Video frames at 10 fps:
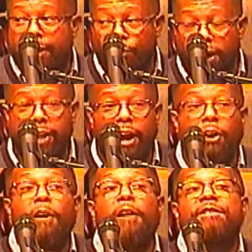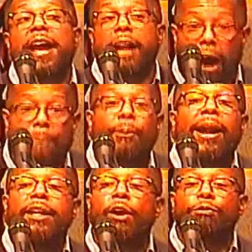one of y'all going to affect,
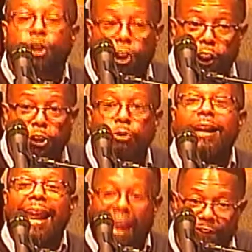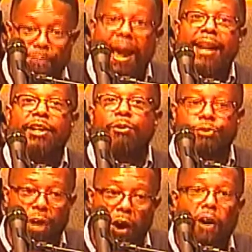bring your children, everybody, your
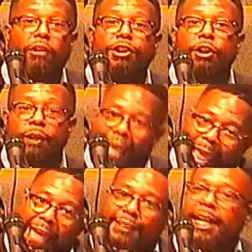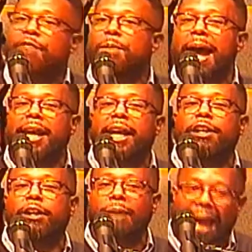dogs, your cats, everybody in
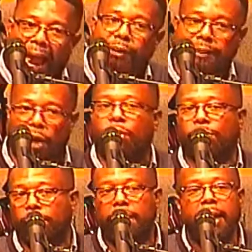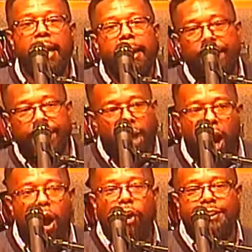your household,
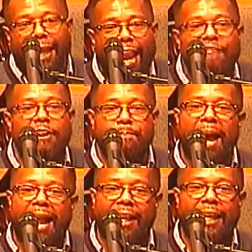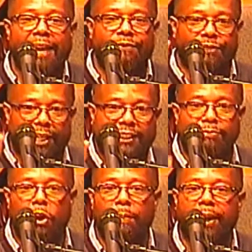because everybody in this
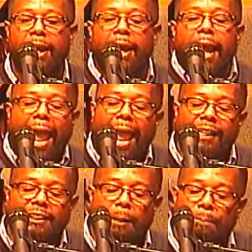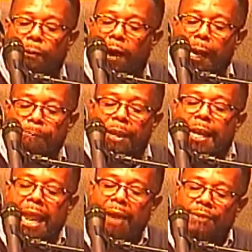moment has to pray.
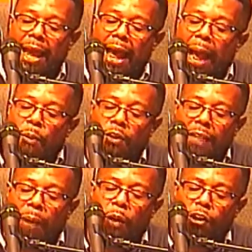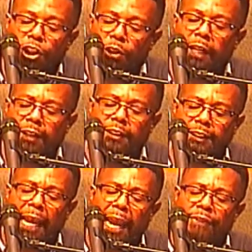Now I want you to
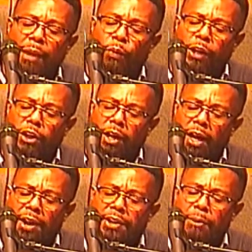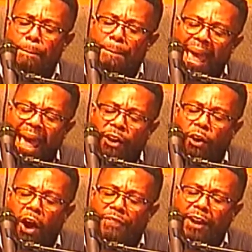understand that when you're under battle,
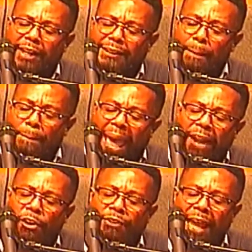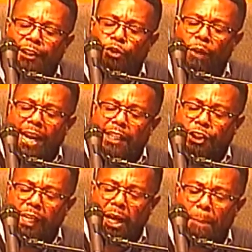or there is a battle that is
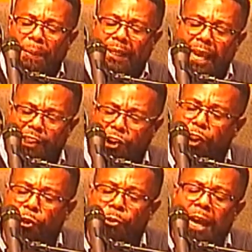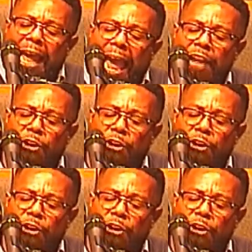raging up against you, and you